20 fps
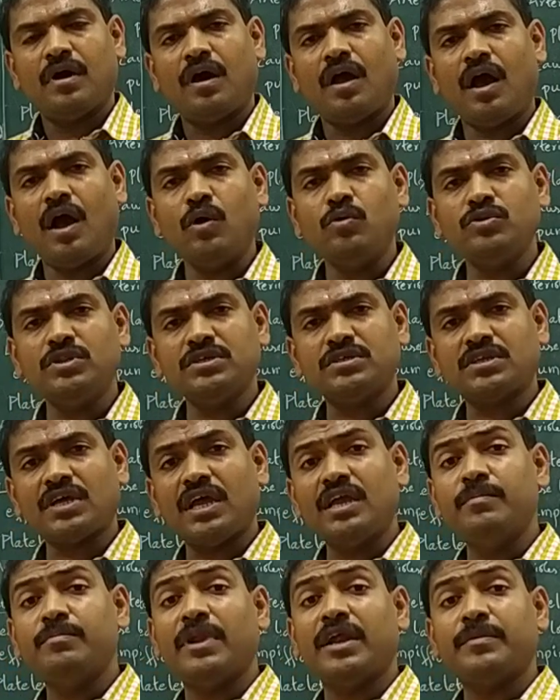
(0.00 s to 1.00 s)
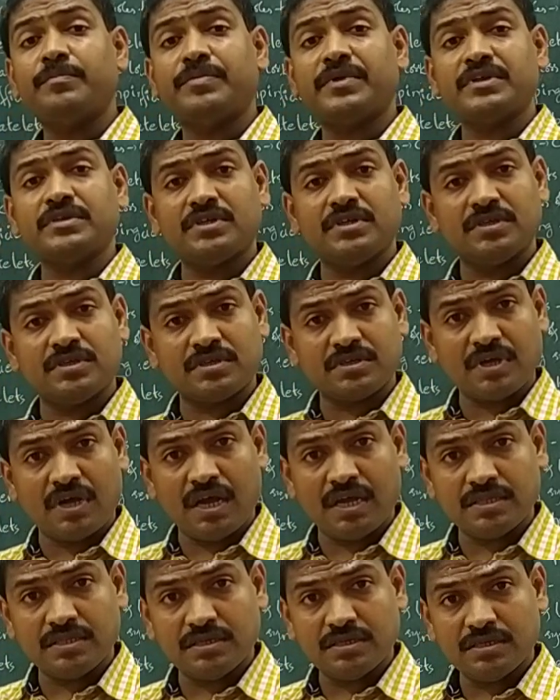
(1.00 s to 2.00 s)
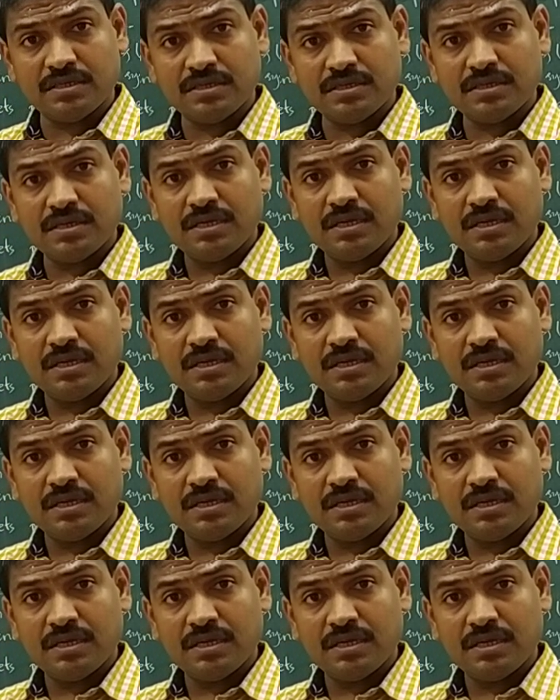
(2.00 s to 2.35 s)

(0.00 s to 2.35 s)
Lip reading: How this high blood pressure is caused?